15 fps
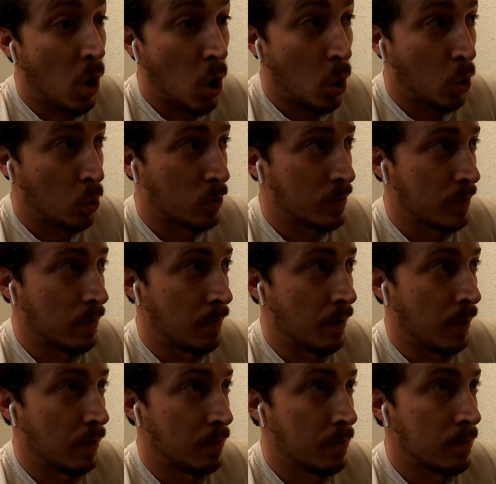holes in
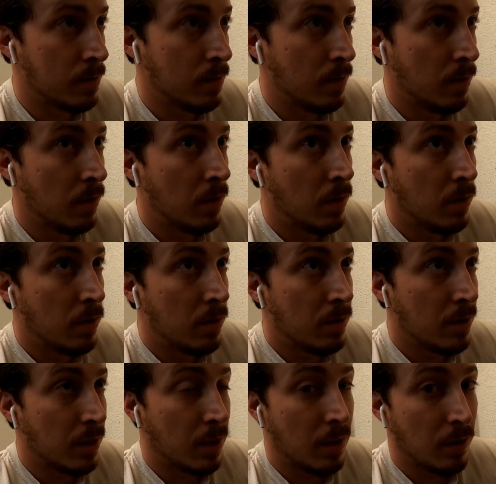this
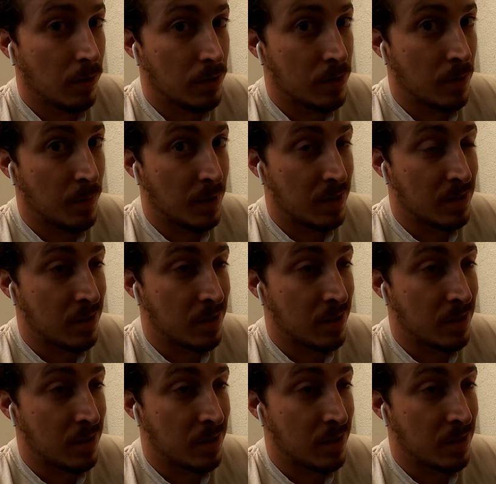to kill some of the